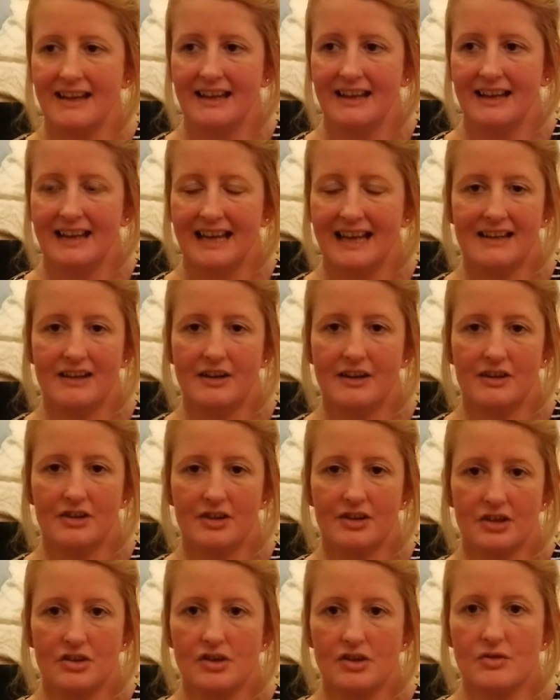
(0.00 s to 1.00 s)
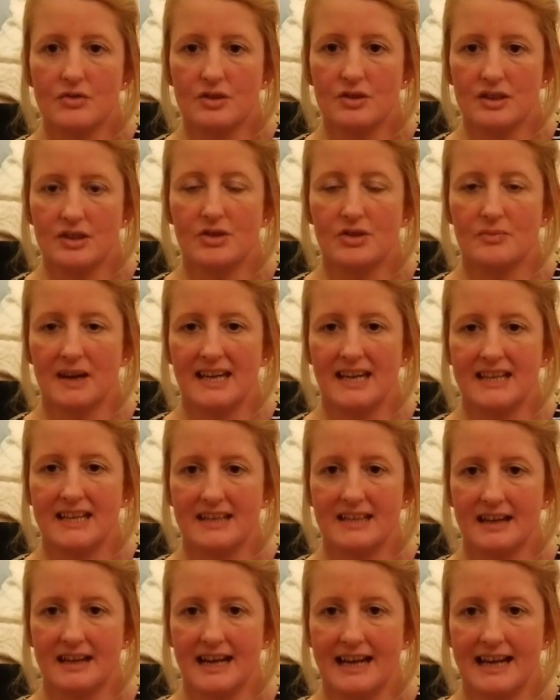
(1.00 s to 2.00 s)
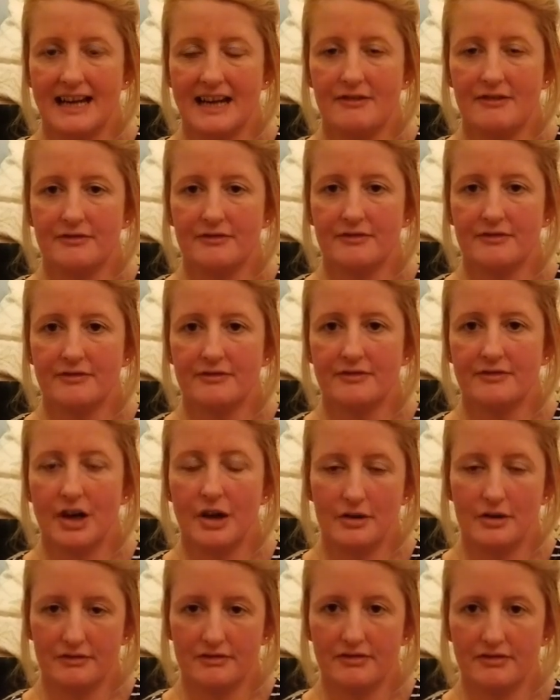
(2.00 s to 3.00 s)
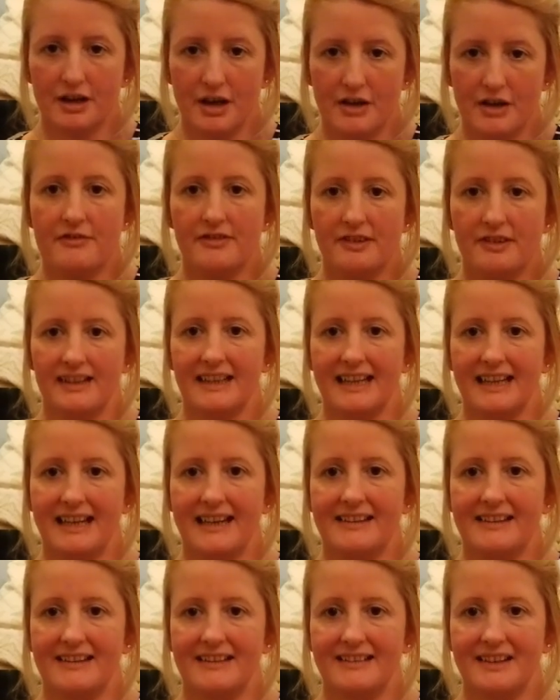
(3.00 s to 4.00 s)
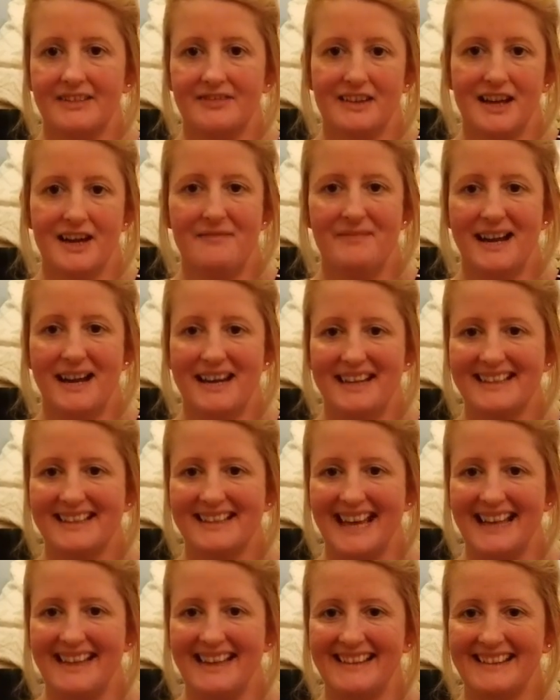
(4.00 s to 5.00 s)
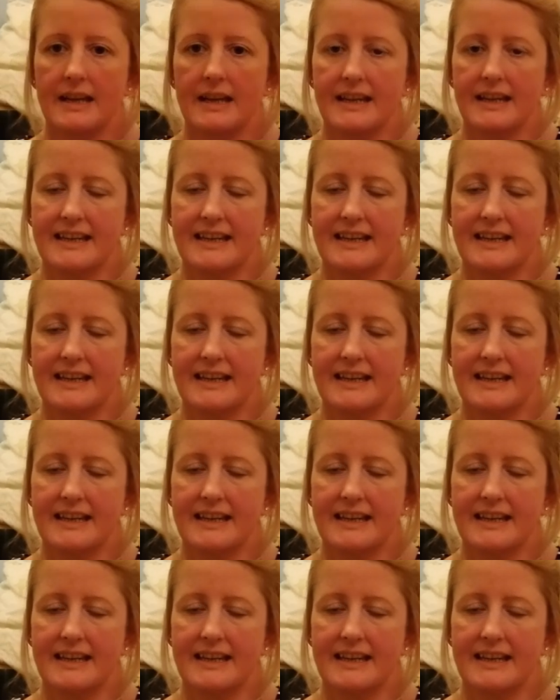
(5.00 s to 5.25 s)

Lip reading: and I just use the space that I have over and over again, if that makes sense.